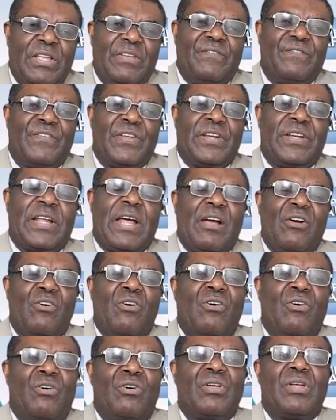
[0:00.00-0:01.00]
if Ferdinand
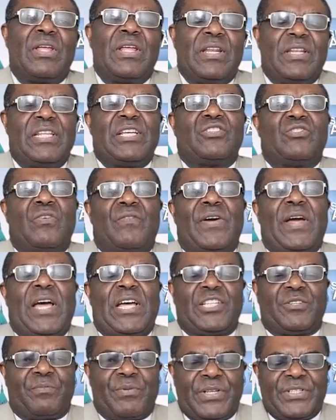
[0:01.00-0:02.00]
Gongo takes over
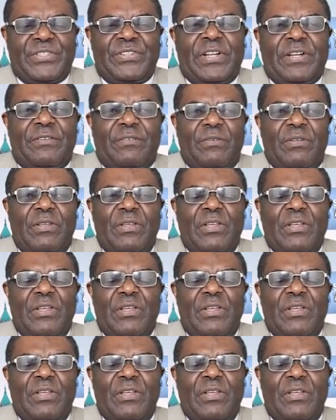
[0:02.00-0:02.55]
as president.